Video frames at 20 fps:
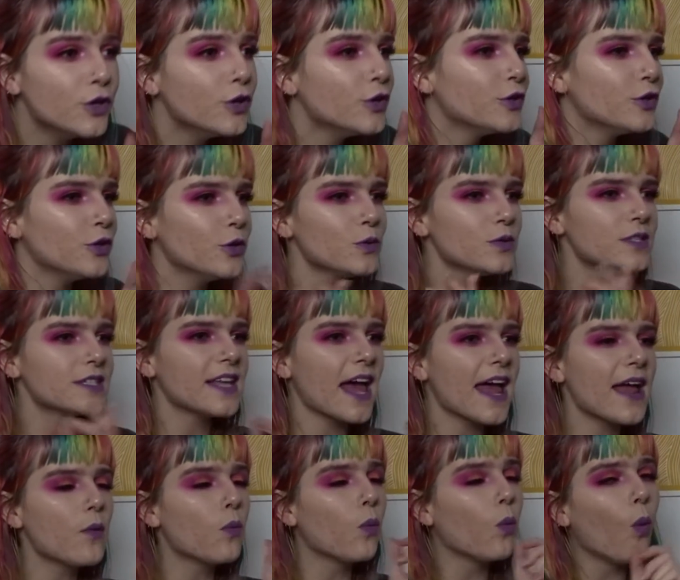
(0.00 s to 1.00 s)
You
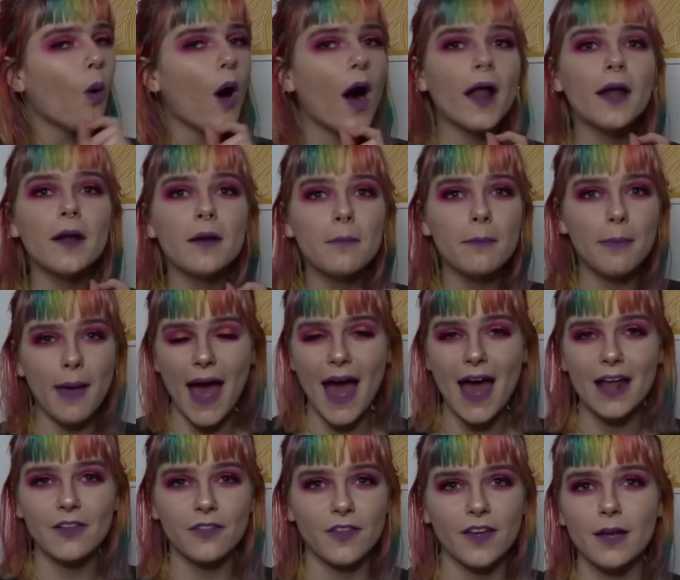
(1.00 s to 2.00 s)
say one
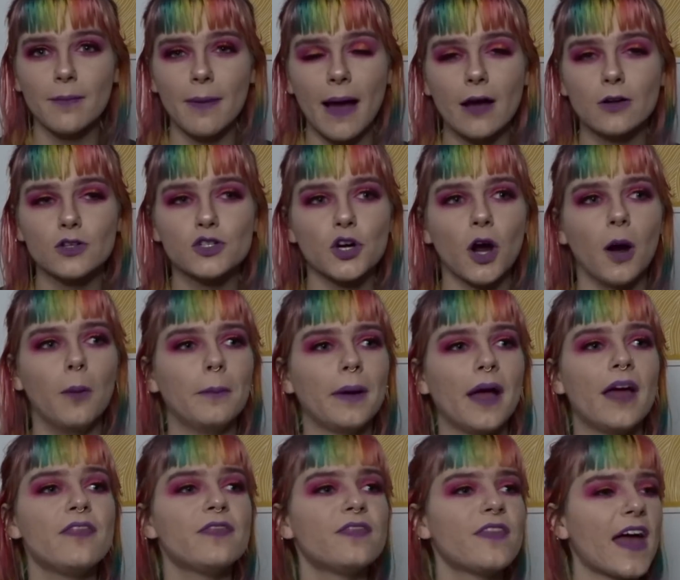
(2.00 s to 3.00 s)
bad thing about Trump
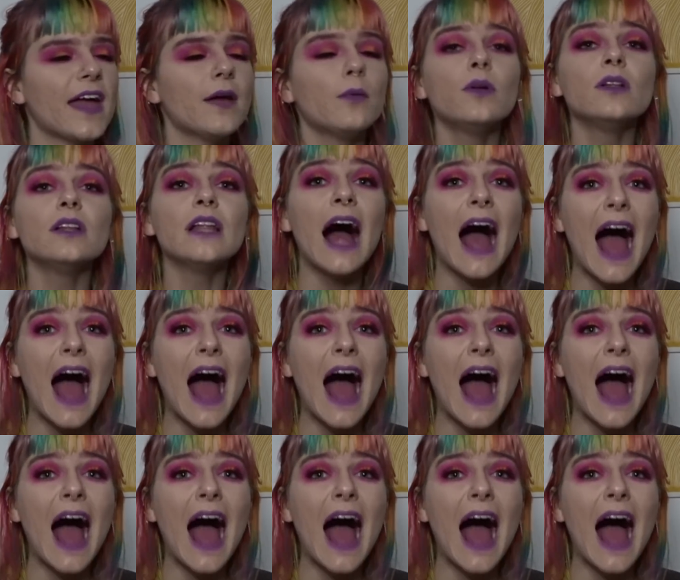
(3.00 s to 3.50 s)
and they will